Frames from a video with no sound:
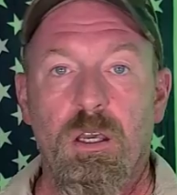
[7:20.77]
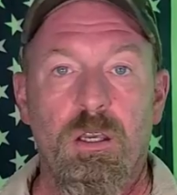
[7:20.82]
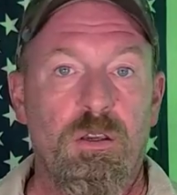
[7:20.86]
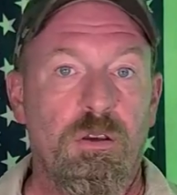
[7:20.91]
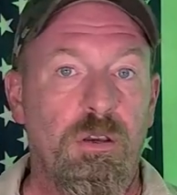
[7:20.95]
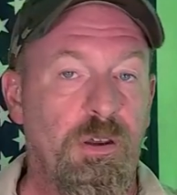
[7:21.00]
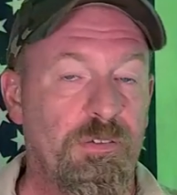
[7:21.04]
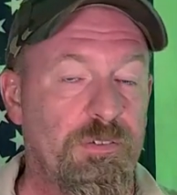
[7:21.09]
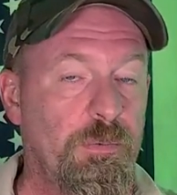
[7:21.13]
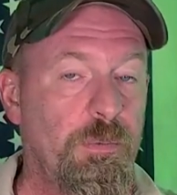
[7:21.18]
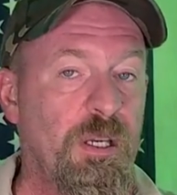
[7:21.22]

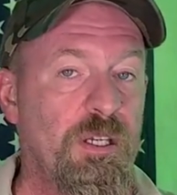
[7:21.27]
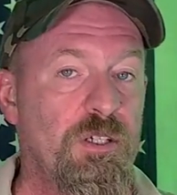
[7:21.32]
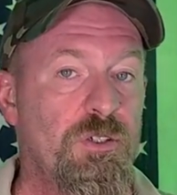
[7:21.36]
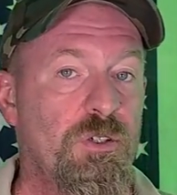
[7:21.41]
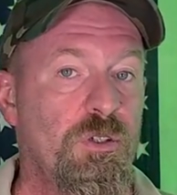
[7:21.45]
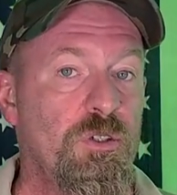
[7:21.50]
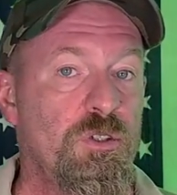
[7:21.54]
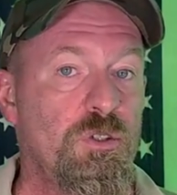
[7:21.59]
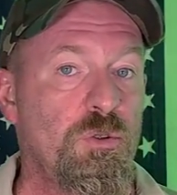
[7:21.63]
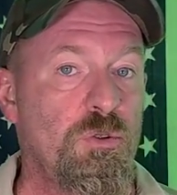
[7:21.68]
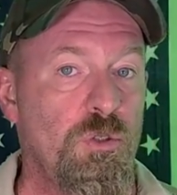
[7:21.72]
You have to make sure
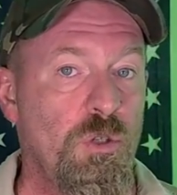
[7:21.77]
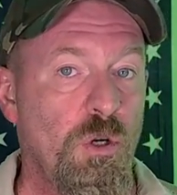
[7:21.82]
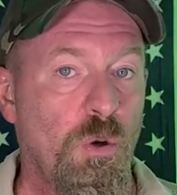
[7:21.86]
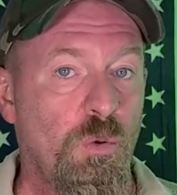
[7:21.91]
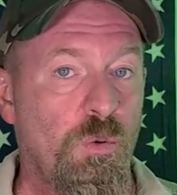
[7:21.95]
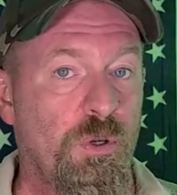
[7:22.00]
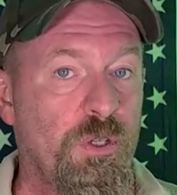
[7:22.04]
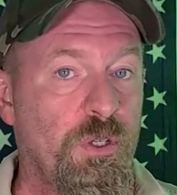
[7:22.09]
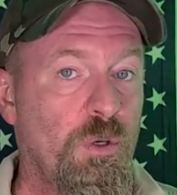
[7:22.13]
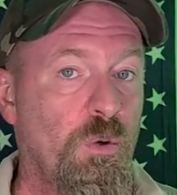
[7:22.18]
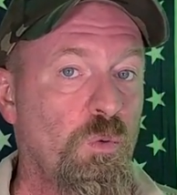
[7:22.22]
that you know
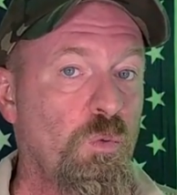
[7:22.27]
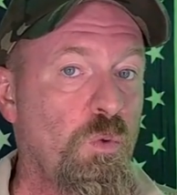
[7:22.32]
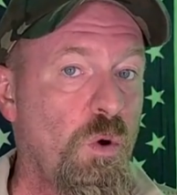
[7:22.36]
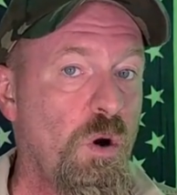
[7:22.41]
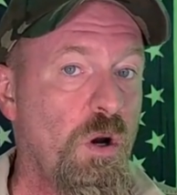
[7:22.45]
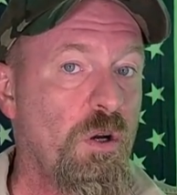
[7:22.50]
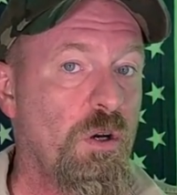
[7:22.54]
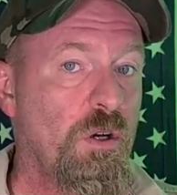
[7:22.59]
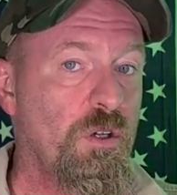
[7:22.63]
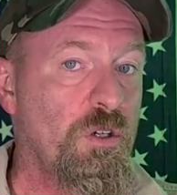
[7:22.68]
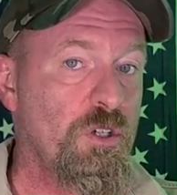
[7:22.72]
where your
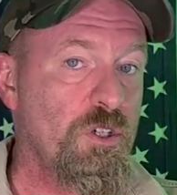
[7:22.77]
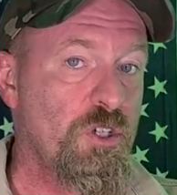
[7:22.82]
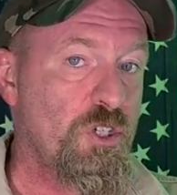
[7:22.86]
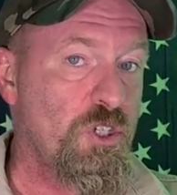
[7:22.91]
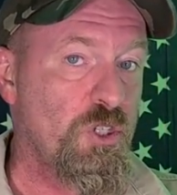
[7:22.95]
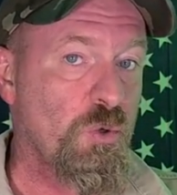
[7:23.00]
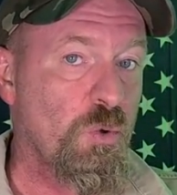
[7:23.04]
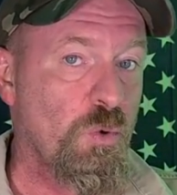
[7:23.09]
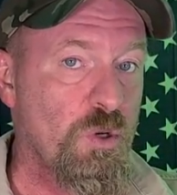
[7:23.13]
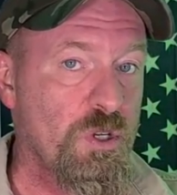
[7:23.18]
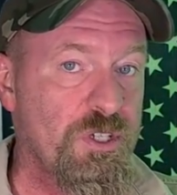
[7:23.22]
water
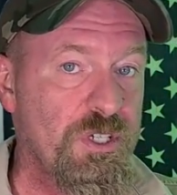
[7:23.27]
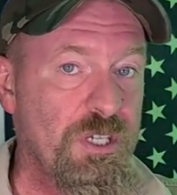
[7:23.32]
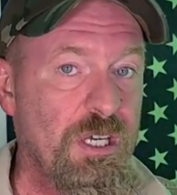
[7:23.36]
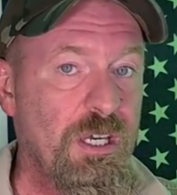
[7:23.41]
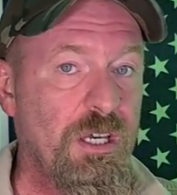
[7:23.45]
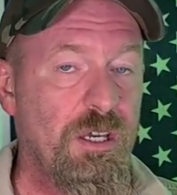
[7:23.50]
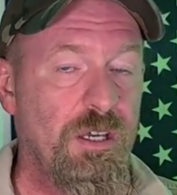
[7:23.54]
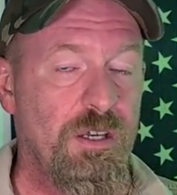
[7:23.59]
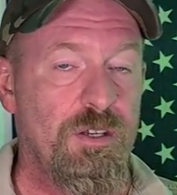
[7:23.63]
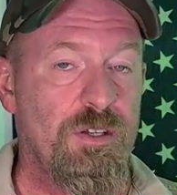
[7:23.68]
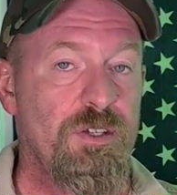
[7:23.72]
source
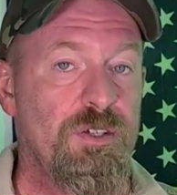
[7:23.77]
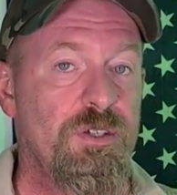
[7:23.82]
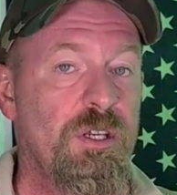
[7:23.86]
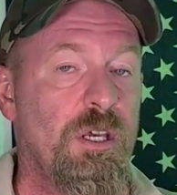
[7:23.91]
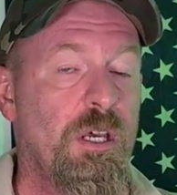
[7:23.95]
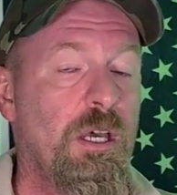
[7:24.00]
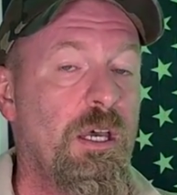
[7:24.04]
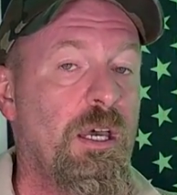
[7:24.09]
is